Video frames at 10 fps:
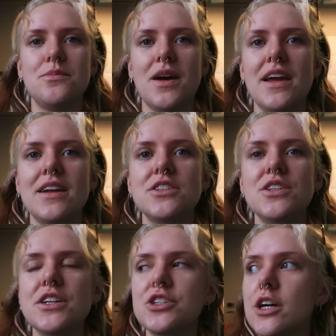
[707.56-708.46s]
My English
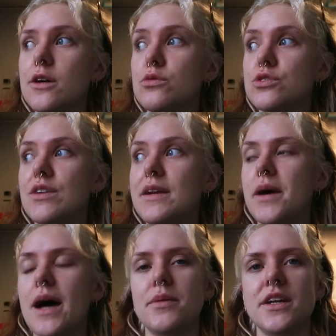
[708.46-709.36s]
teacher was really
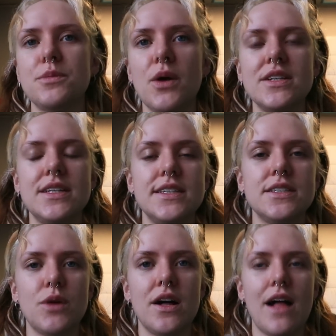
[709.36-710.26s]
bad, but I surprisingly
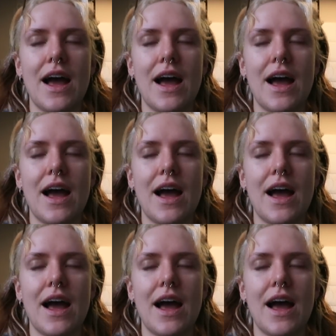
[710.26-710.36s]
did well.